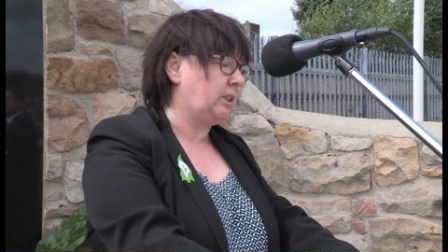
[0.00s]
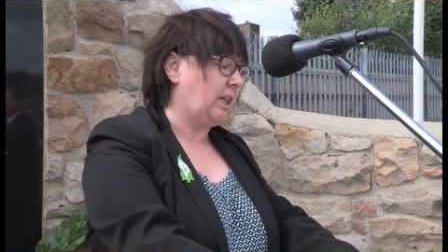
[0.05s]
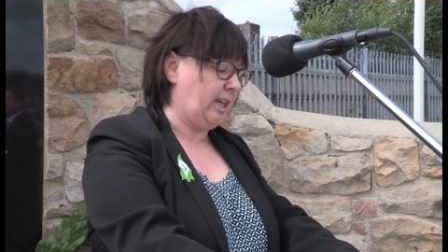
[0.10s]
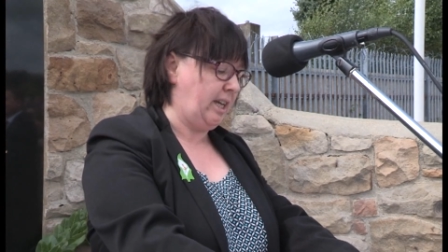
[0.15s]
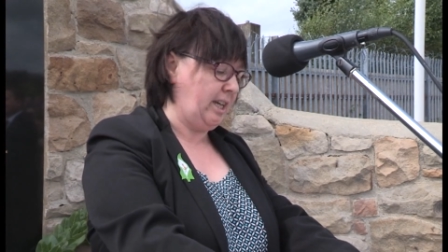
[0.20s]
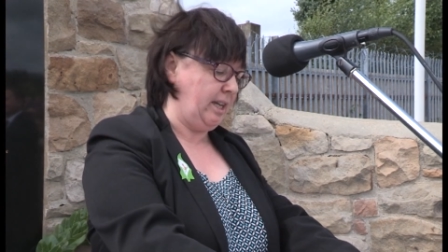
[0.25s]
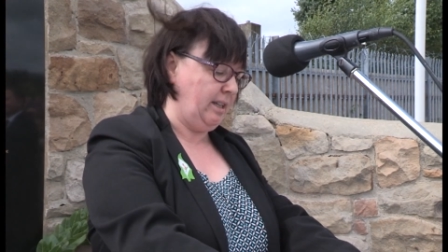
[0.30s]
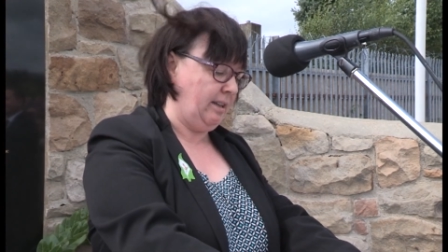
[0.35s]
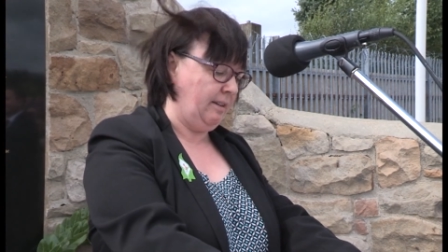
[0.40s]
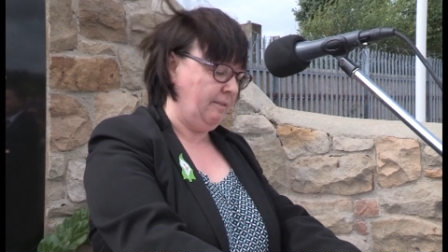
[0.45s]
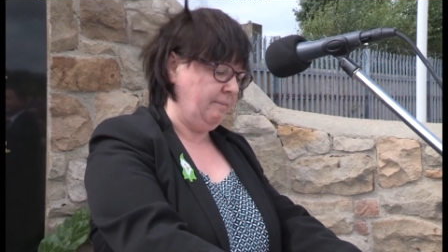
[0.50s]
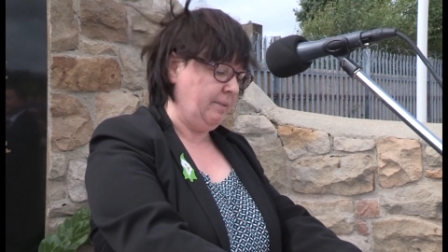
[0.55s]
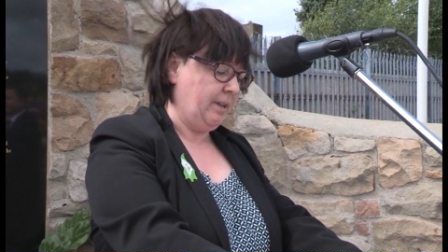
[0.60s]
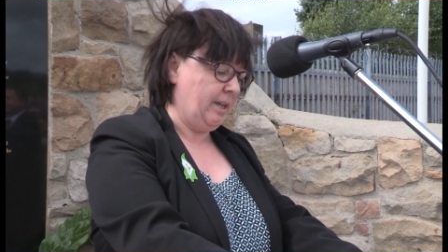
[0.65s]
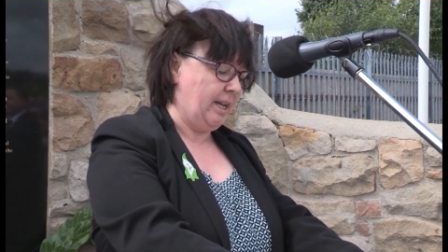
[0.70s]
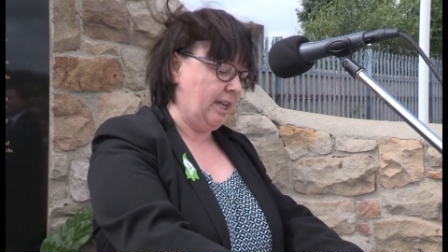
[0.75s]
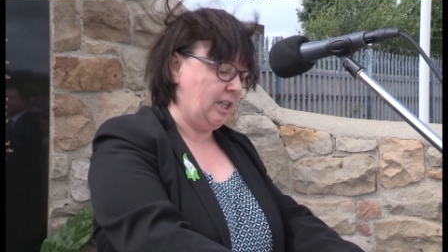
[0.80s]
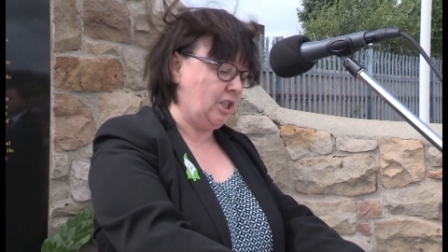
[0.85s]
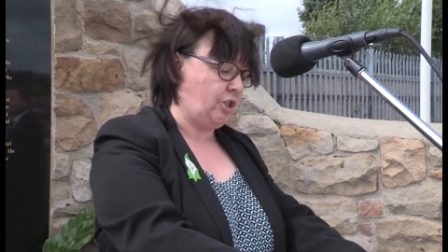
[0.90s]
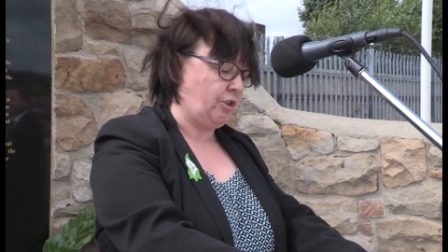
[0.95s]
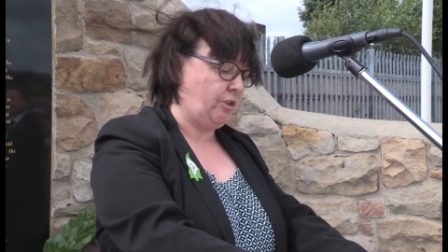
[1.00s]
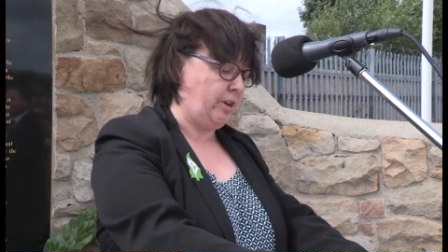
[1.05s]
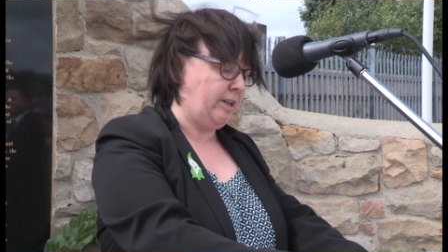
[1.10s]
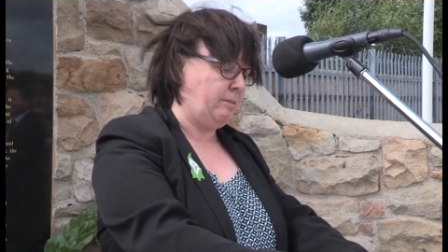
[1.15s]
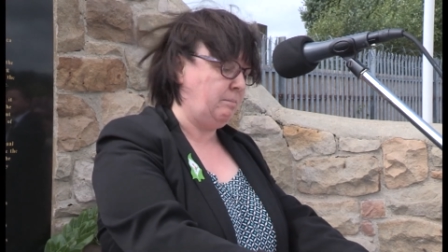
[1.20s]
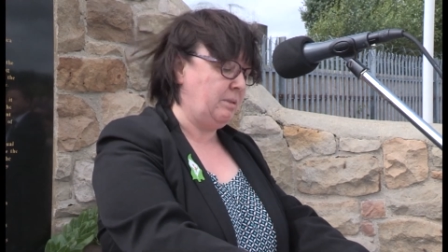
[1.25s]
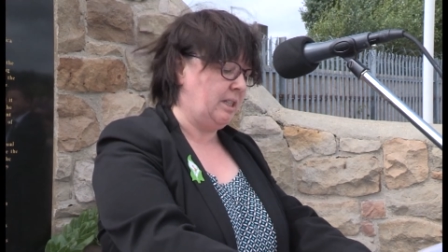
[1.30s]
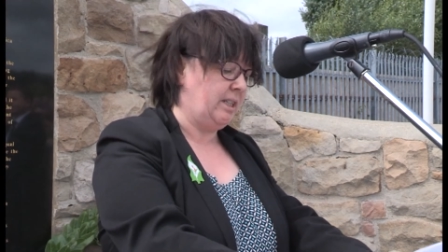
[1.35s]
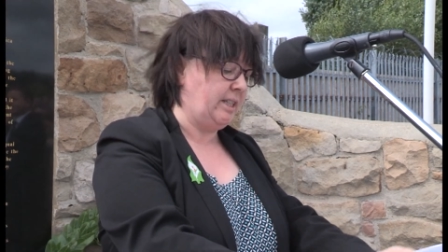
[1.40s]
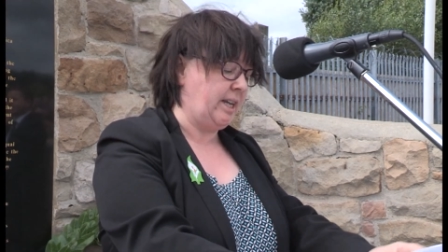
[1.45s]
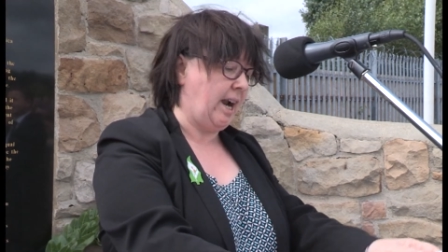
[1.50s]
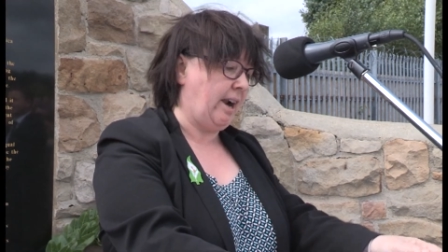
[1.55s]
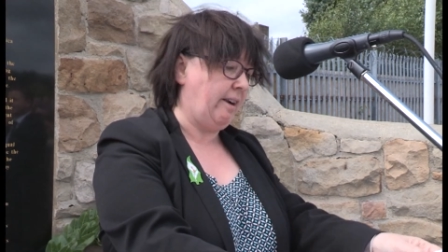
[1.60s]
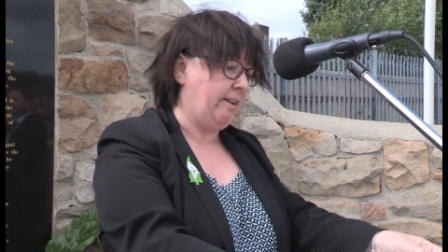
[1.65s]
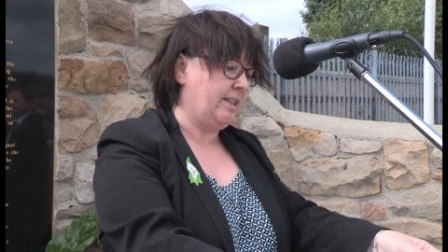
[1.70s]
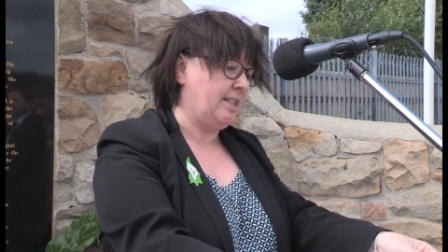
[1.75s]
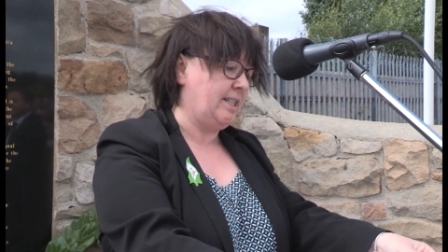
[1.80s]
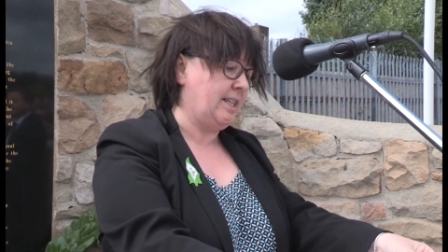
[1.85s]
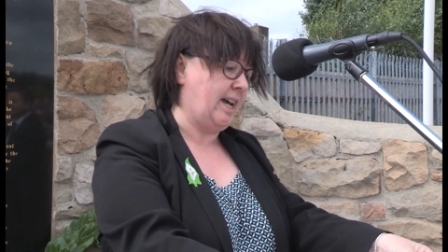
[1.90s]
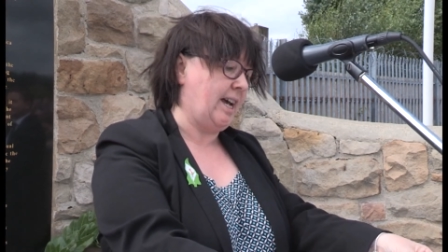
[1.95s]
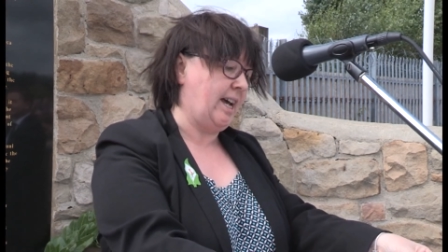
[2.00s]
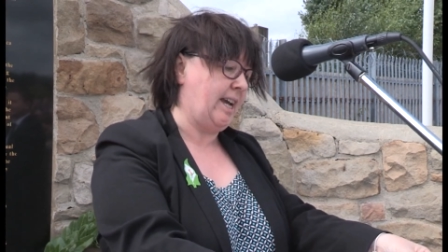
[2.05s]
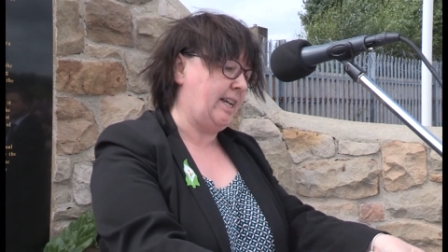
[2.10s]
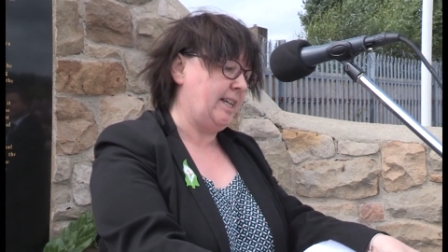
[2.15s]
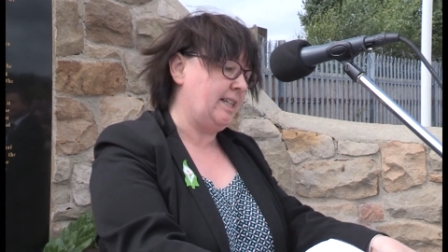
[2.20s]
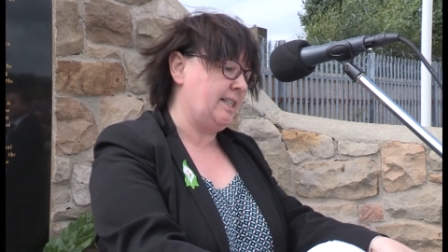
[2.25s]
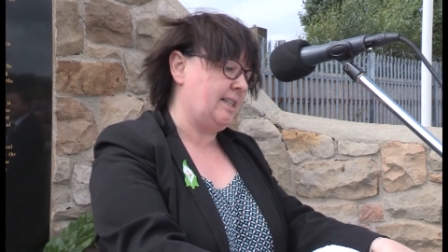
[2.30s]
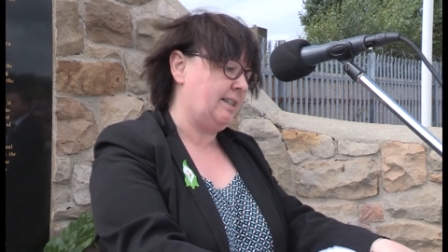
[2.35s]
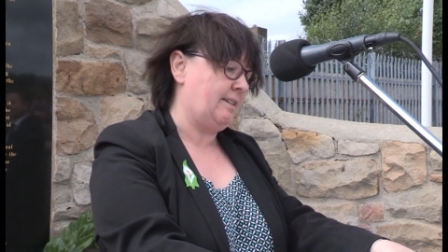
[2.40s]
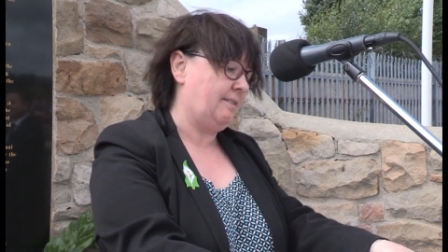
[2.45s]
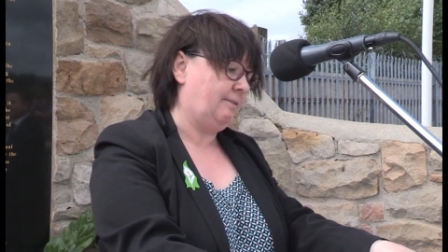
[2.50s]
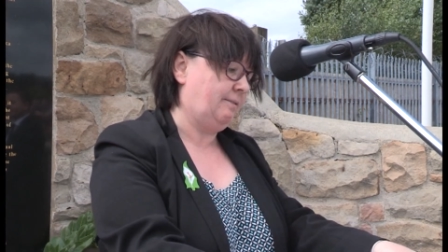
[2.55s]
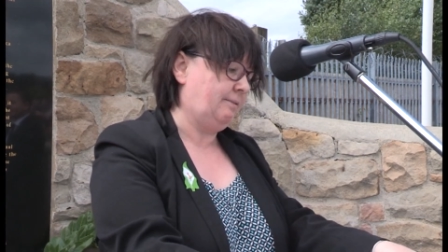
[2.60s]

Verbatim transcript: dead screams and tears eyes. sighs.